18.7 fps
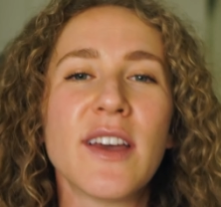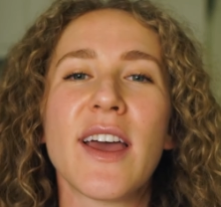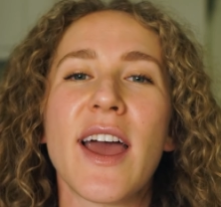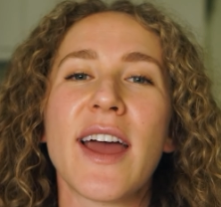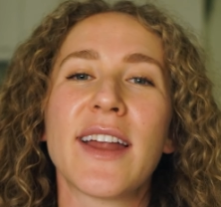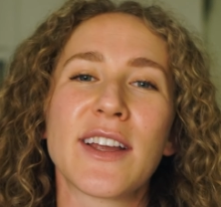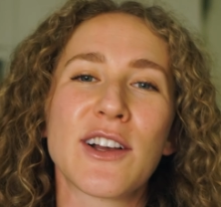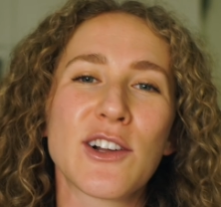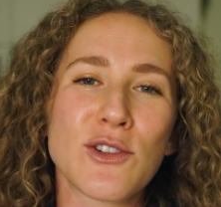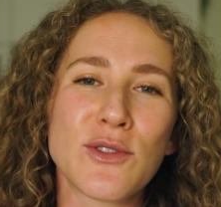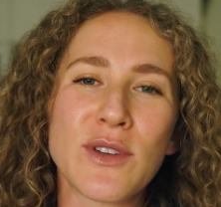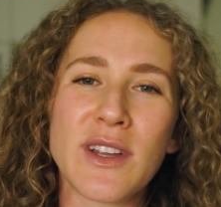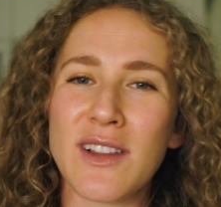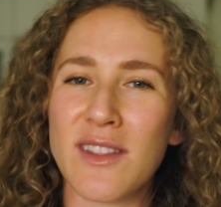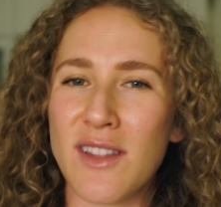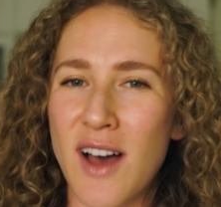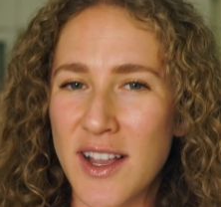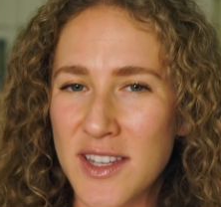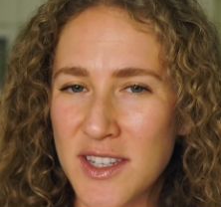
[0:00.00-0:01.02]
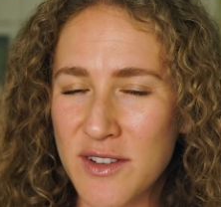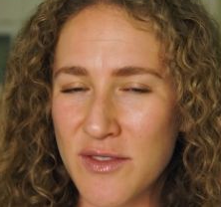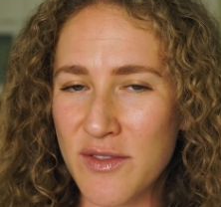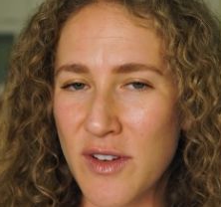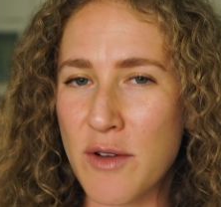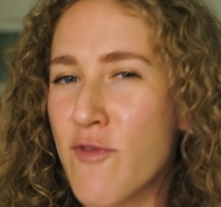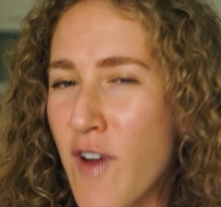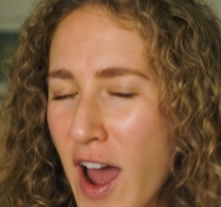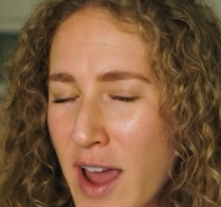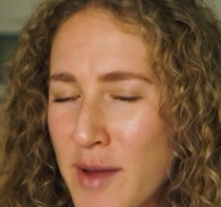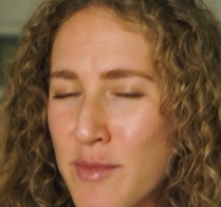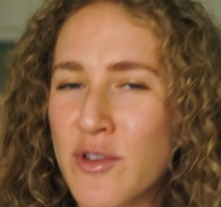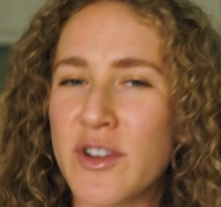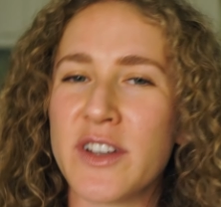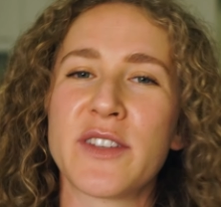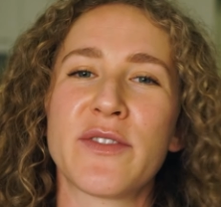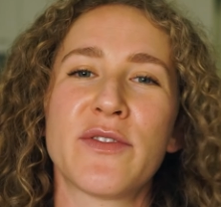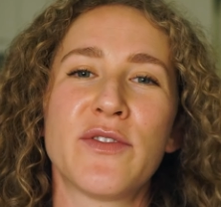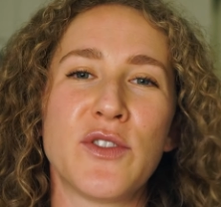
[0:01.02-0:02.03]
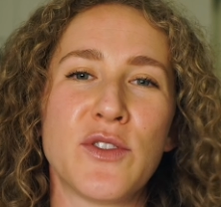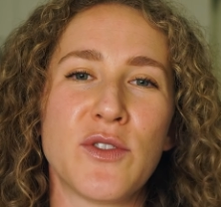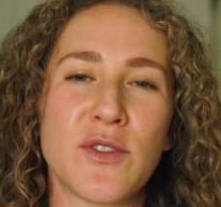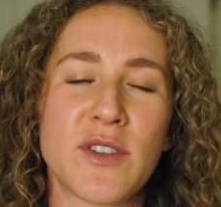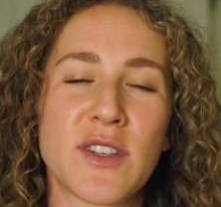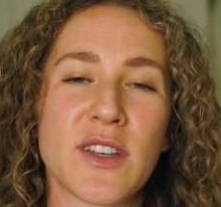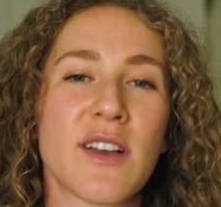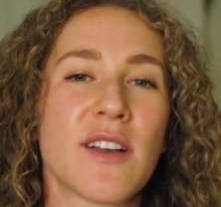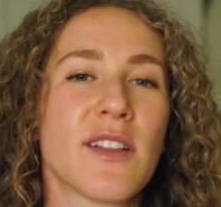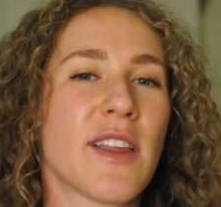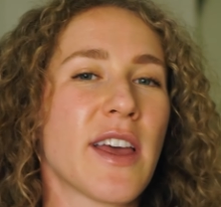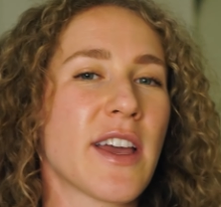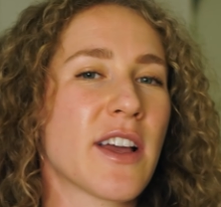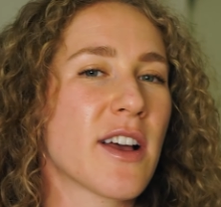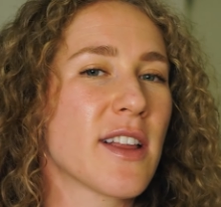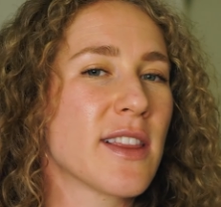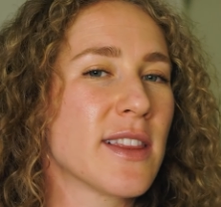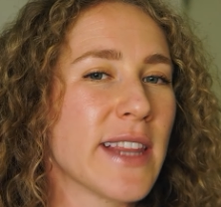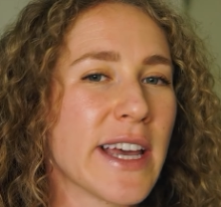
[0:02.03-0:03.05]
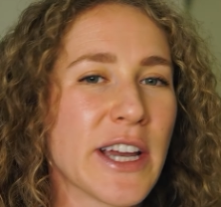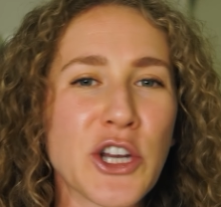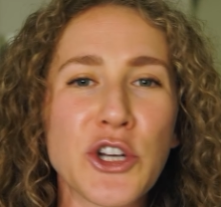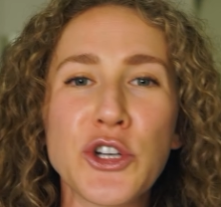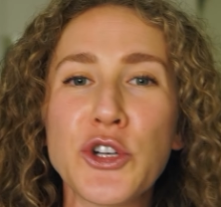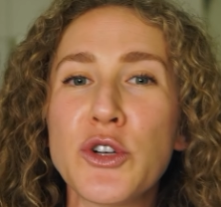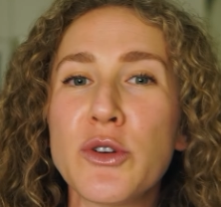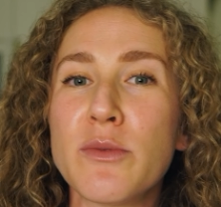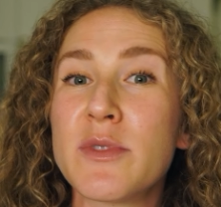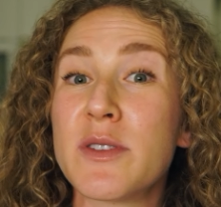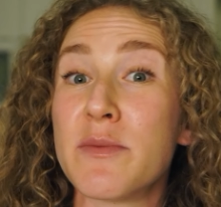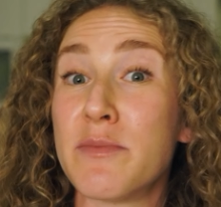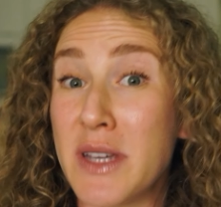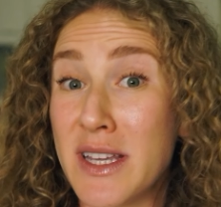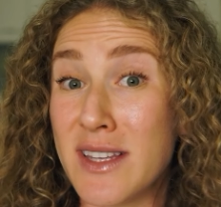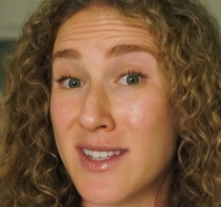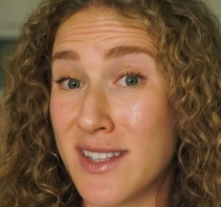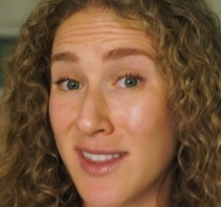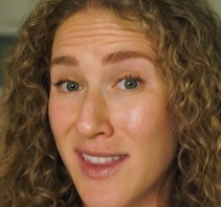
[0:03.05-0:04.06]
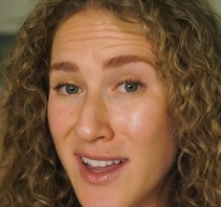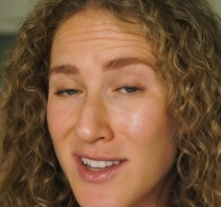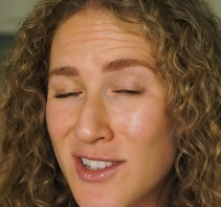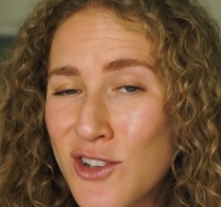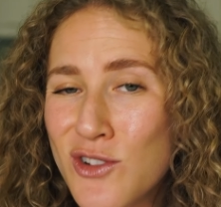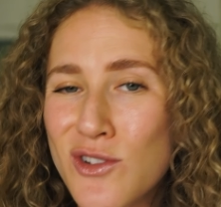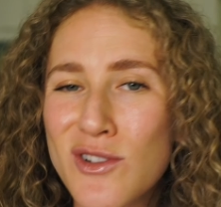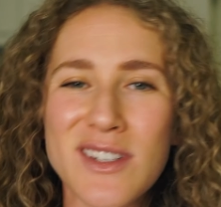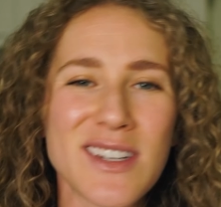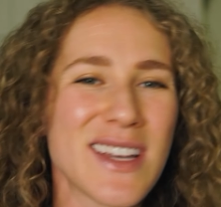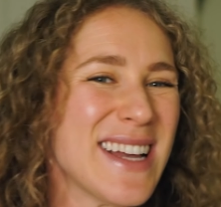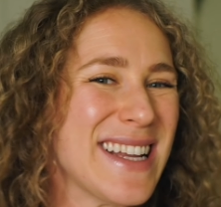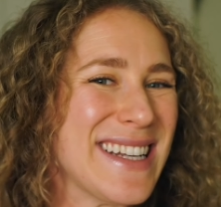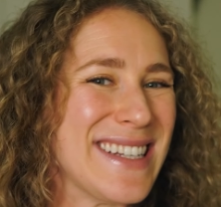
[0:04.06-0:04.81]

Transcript: and including lots of fibrous foods like legumes, beans and lentils,